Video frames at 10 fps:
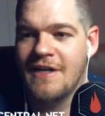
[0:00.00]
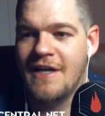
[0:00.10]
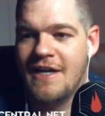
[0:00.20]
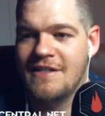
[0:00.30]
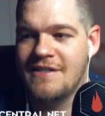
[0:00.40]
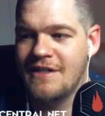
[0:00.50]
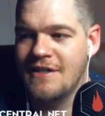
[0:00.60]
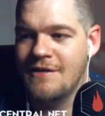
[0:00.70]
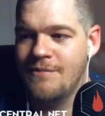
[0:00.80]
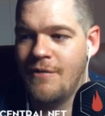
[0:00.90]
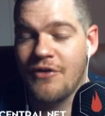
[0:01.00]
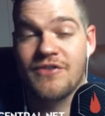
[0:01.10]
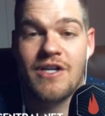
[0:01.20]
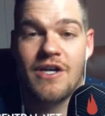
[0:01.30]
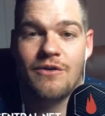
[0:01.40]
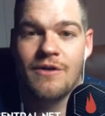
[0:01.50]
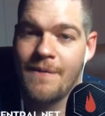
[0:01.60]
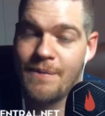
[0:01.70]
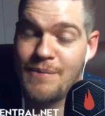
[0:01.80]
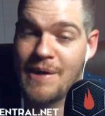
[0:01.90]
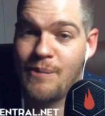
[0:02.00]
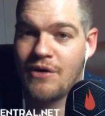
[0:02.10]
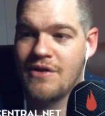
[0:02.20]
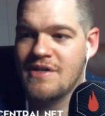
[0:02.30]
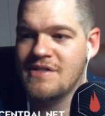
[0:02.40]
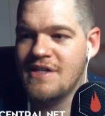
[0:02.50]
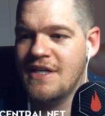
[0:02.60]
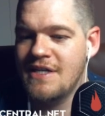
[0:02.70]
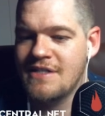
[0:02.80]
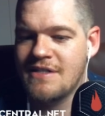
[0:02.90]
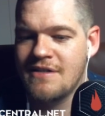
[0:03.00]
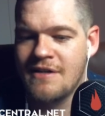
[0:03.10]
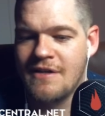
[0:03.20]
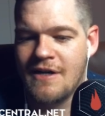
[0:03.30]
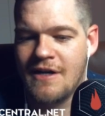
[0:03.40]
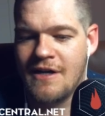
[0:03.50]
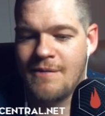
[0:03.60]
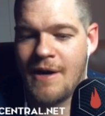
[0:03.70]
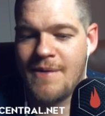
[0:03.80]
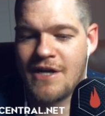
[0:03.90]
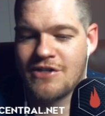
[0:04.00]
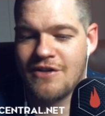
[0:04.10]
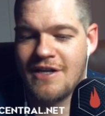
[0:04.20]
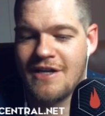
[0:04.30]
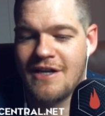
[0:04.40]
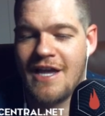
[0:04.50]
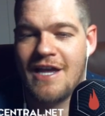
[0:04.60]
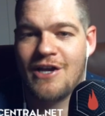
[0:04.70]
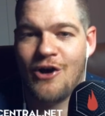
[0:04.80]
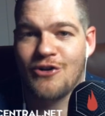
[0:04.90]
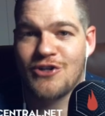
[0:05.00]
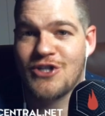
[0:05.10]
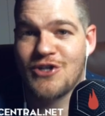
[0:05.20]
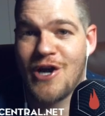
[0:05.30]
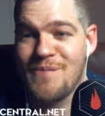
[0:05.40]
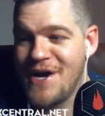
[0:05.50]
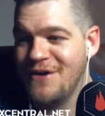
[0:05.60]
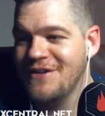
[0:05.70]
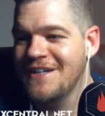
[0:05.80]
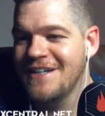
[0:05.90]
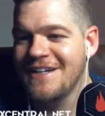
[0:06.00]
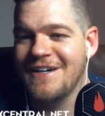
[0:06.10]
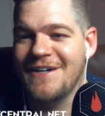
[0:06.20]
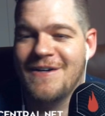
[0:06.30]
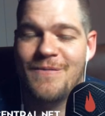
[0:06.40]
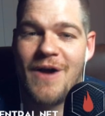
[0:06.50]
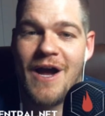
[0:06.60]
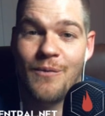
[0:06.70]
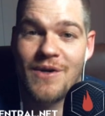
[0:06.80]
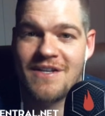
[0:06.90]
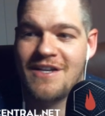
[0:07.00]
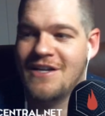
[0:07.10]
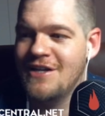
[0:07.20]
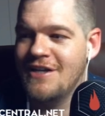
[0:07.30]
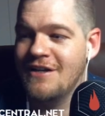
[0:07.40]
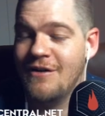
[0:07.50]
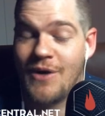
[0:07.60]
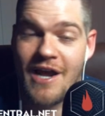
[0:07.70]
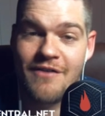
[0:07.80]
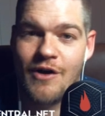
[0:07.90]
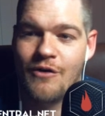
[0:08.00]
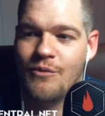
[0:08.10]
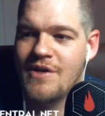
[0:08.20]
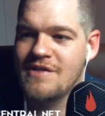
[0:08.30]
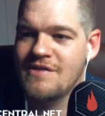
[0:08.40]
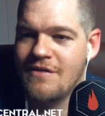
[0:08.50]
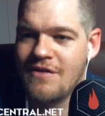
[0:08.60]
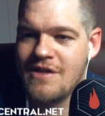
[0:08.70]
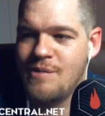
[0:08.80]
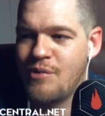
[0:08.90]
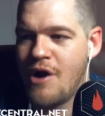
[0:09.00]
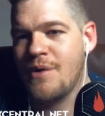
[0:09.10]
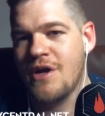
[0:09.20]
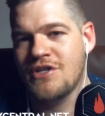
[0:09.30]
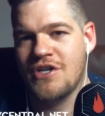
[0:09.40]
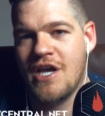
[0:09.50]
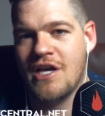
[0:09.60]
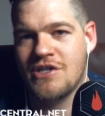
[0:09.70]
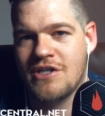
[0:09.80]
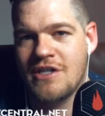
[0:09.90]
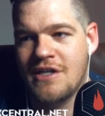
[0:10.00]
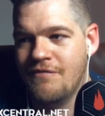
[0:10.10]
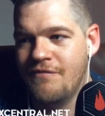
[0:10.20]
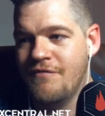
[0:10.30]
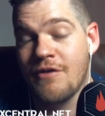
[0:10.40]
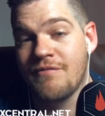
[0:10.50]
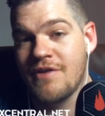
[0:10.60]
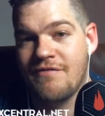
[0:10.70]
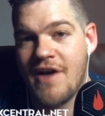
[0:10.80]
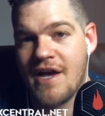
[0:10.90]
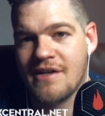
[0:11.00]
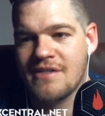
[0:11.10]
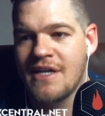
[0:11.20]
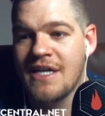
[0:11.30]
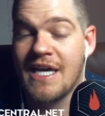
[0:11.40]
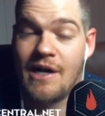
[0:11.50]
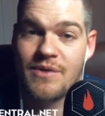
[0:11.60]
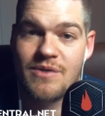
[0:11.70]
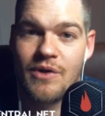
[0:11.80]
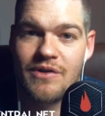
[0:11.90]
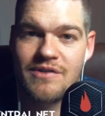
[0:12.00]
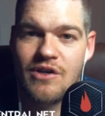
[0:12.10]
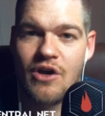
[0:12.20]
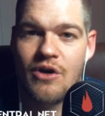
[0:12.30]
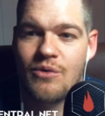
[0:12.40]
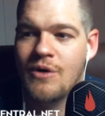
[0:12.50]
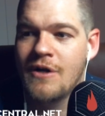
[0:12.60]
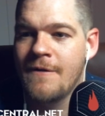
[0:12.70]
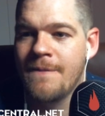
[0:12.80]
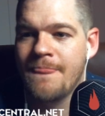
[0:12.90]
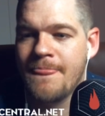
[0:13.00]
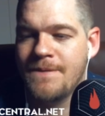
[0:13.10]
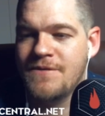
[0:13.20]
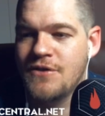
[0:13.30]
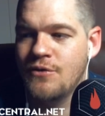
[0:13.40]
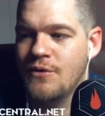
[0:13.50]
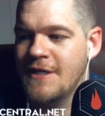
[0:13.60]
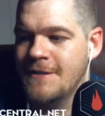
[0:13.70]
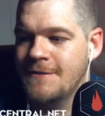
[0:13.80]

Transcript: And also, big part of this is I'm actually a college dropout. I wasn't getting what I felt was the proper education in film VFX, and I wasn't willing to go to